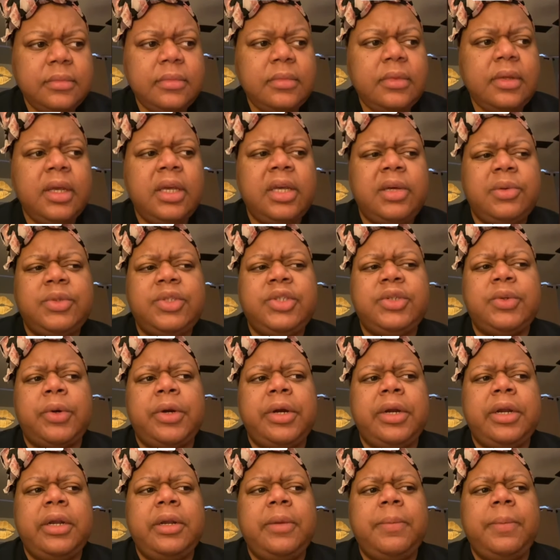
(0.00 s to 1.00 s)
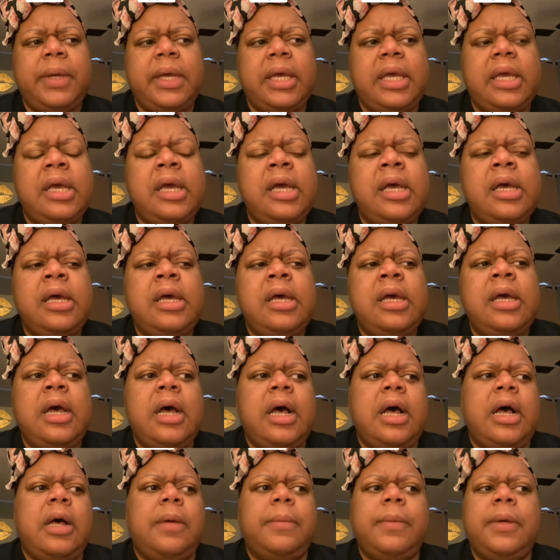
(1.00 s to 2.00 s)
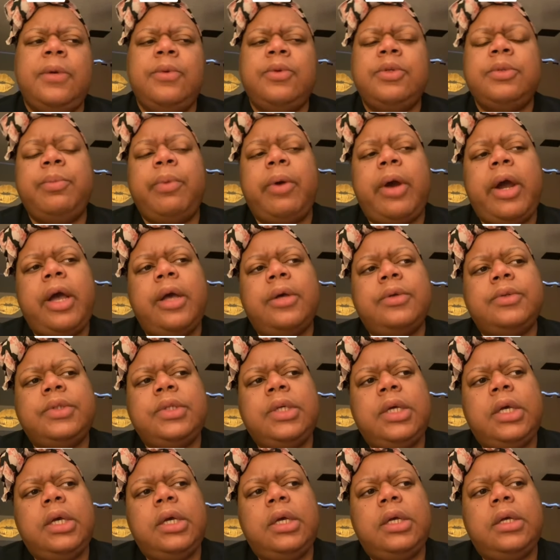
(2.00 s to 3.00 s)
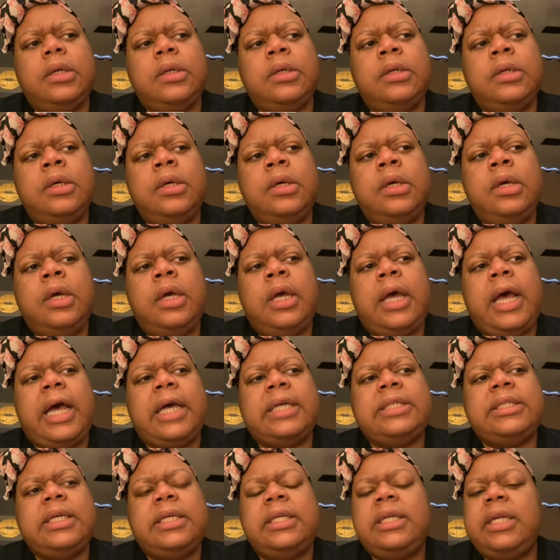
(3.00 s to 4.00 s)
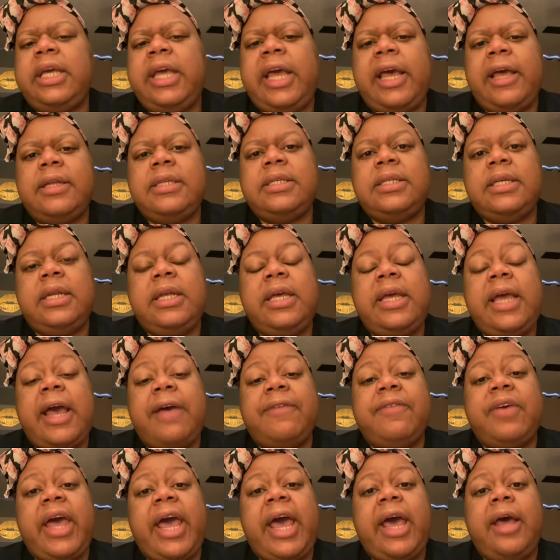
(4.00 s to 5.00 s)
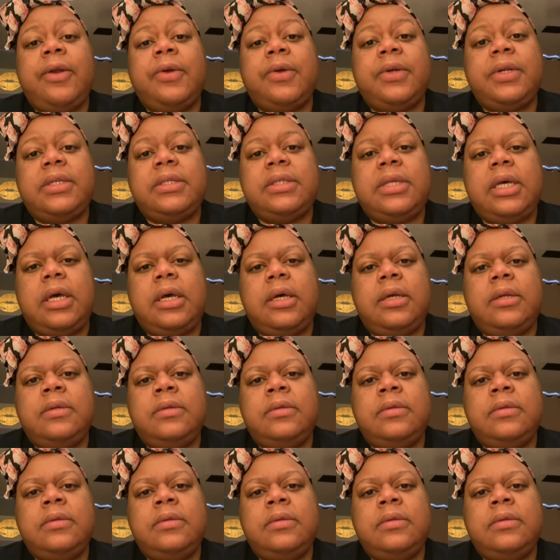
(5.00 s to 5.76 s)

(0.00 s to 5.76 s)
He was shorter than me. Um, he was brown skinned. I said, did he, have, did he have a hat on his head?